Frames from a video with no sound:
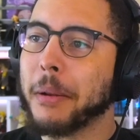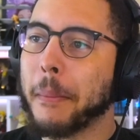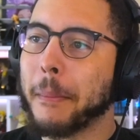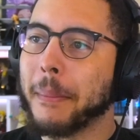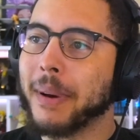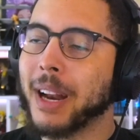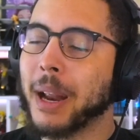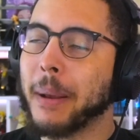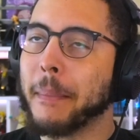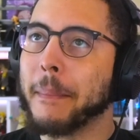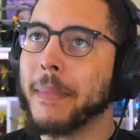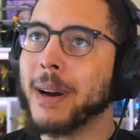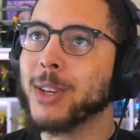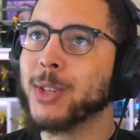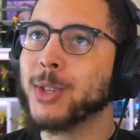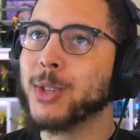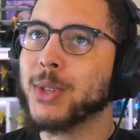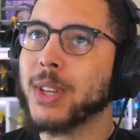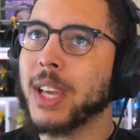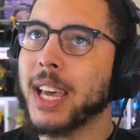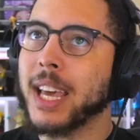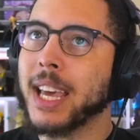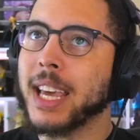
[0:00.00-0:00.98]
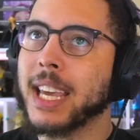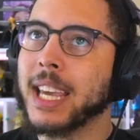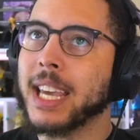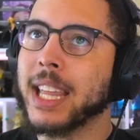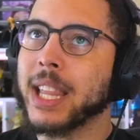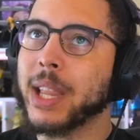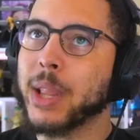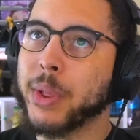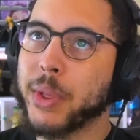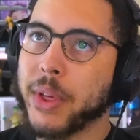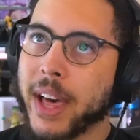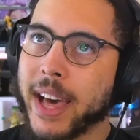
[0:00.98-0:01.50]
But I must say
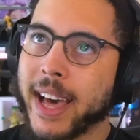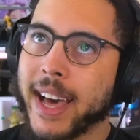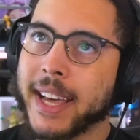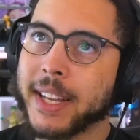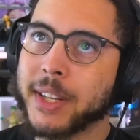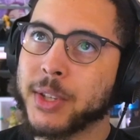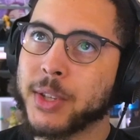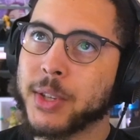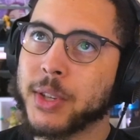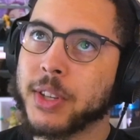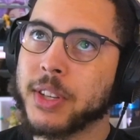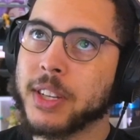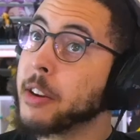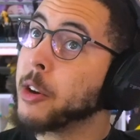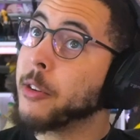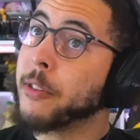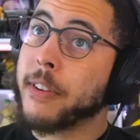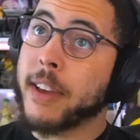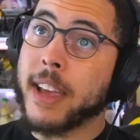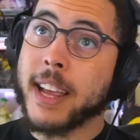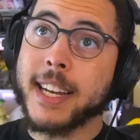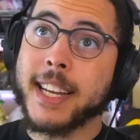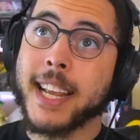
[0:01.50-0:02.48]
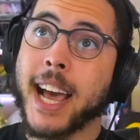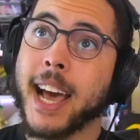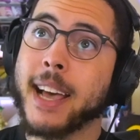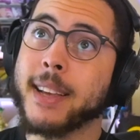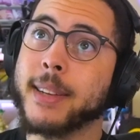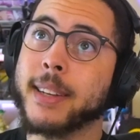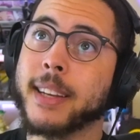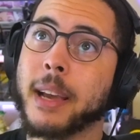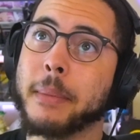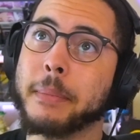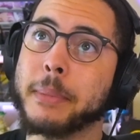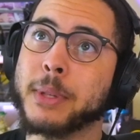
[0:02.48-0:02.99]
that
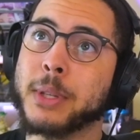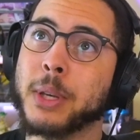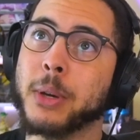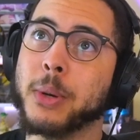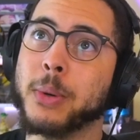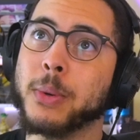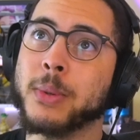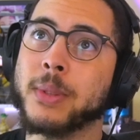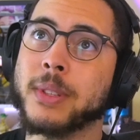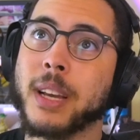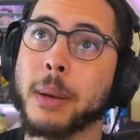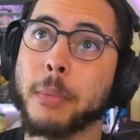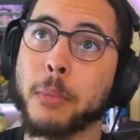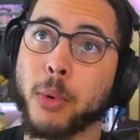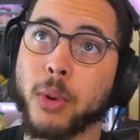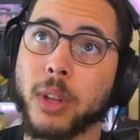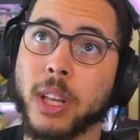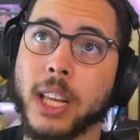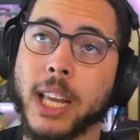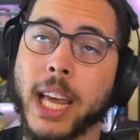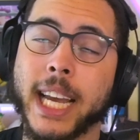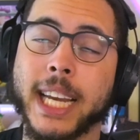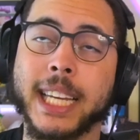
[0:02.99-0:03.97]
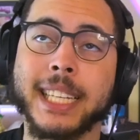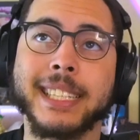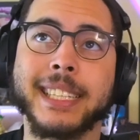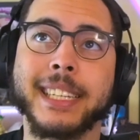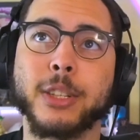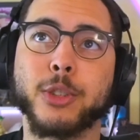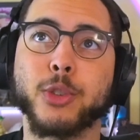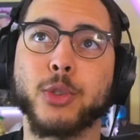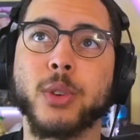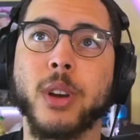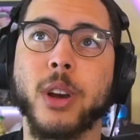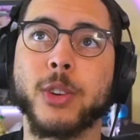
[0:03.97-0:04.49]
fantastic episodes. I'm really liking the
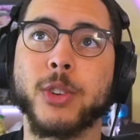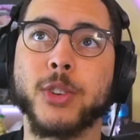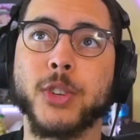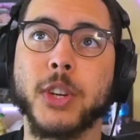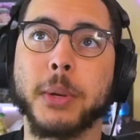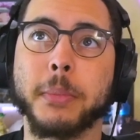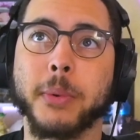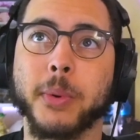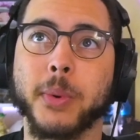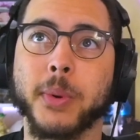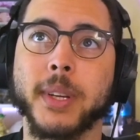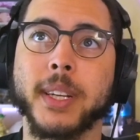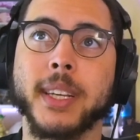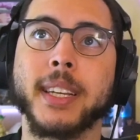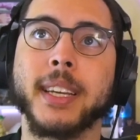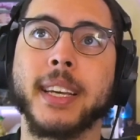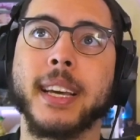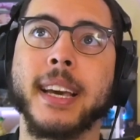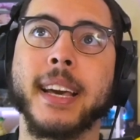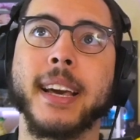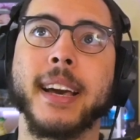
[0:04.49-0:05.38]
introduction to Marie.